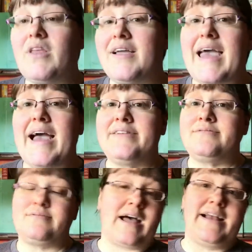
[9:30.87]

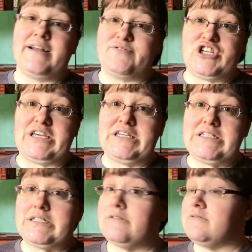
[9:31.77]
Again, I love
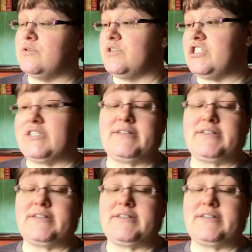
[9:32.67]
cheese, so it's just